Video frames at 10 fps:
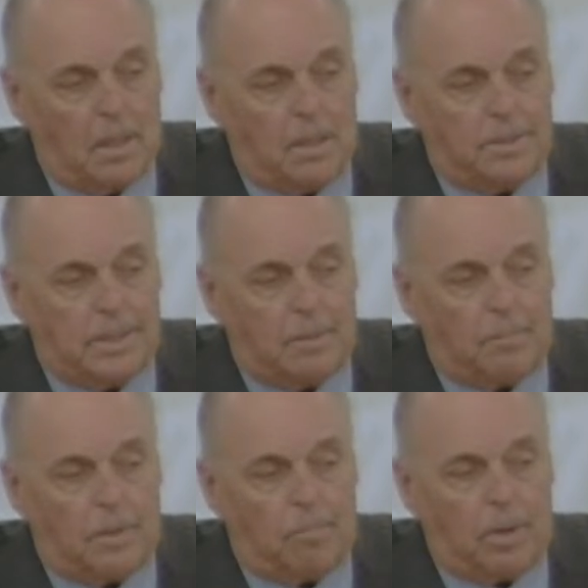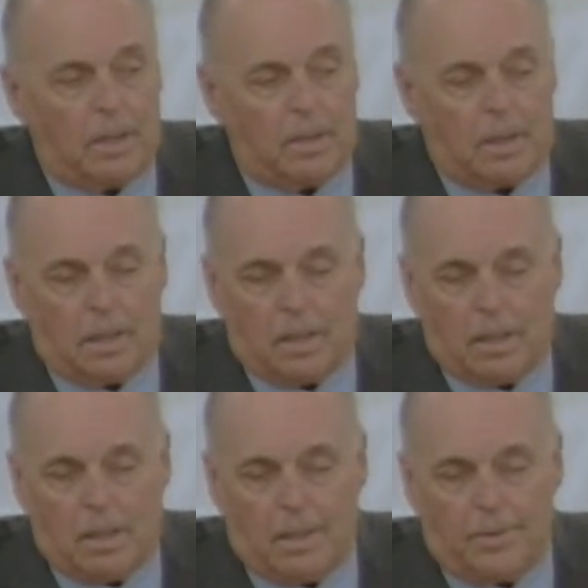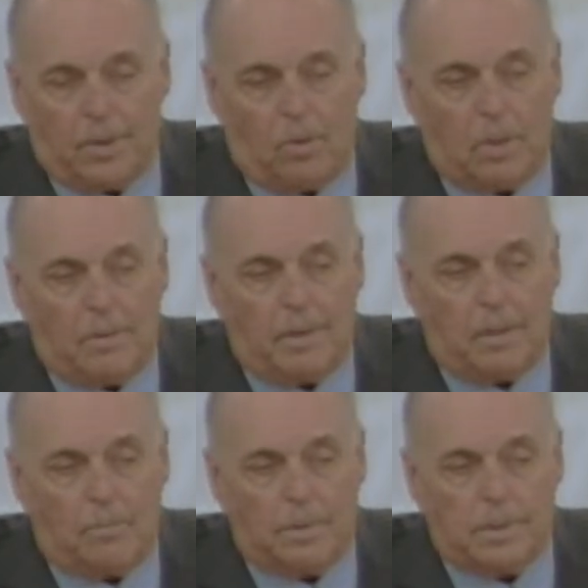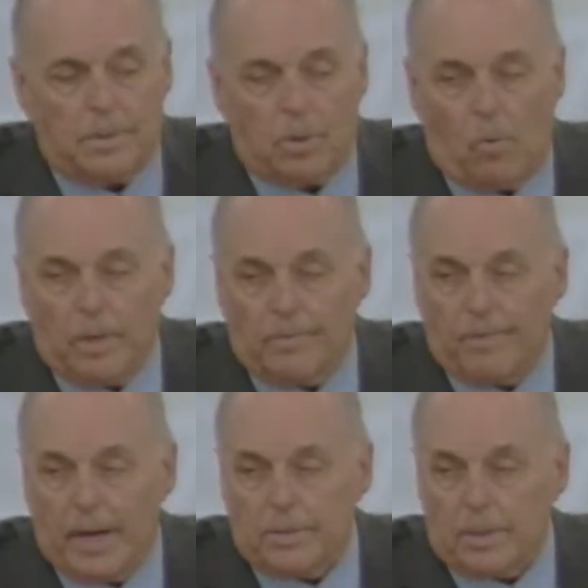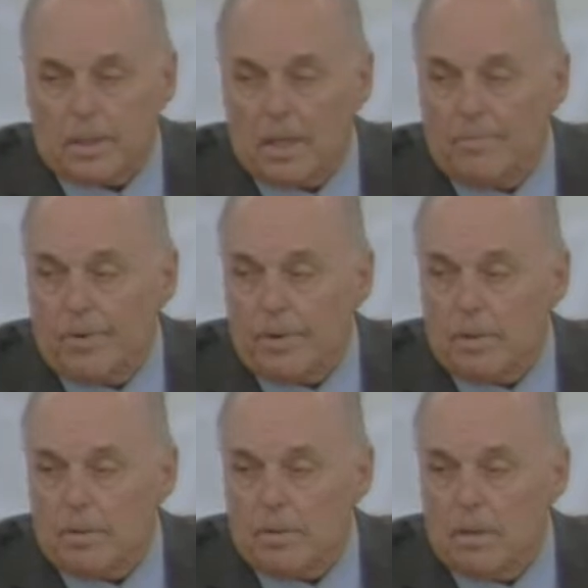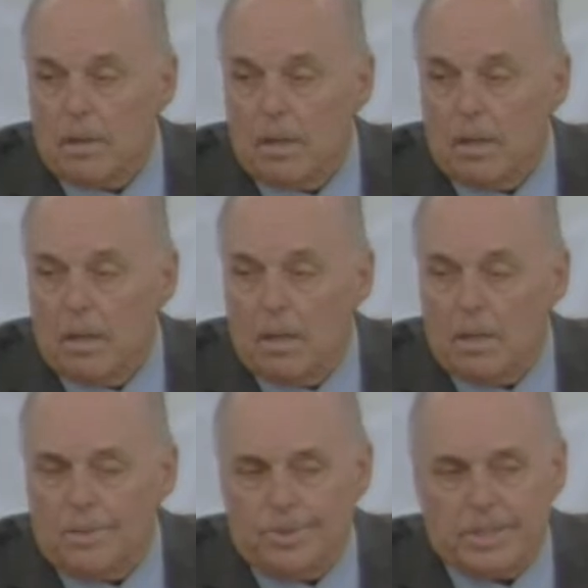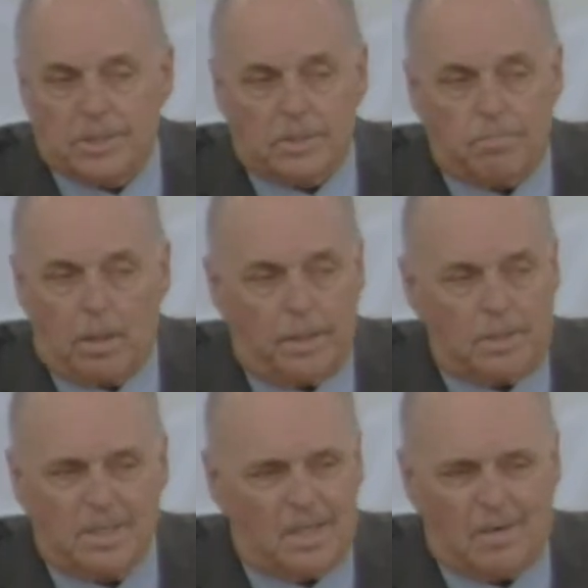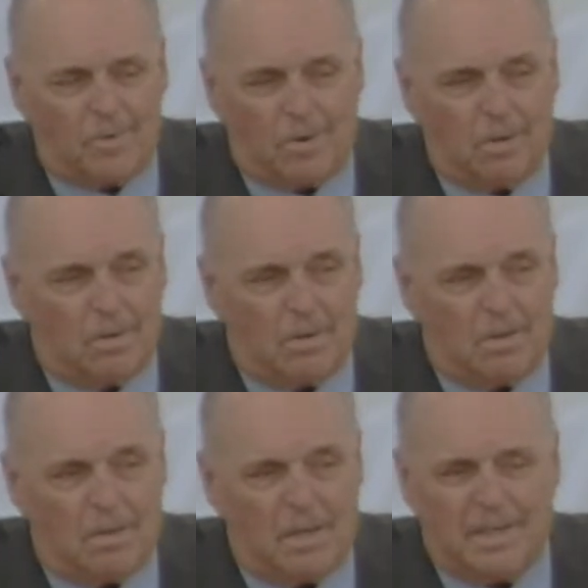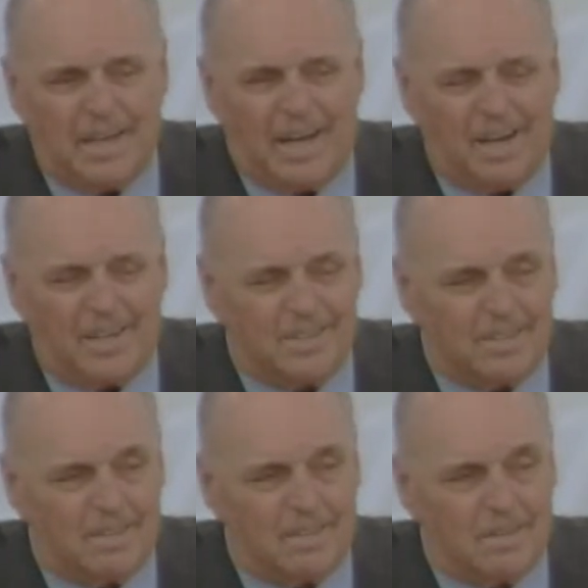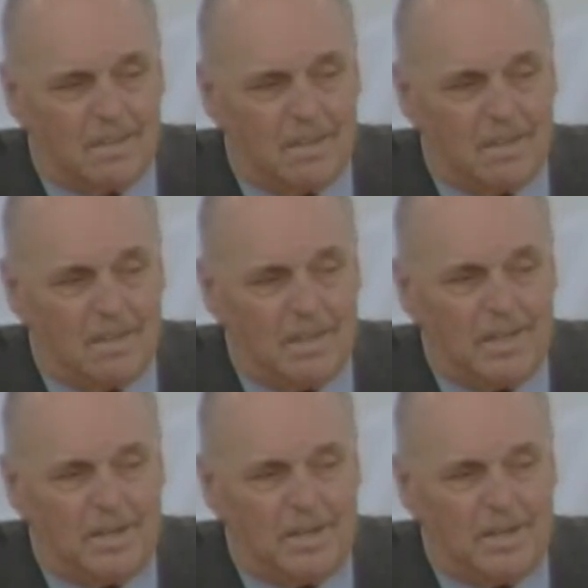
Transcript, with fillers: See, the, the blood under the old covenant was an atoning factor, it covered. Jesus' blood doesn't cover, it annihilates it, it,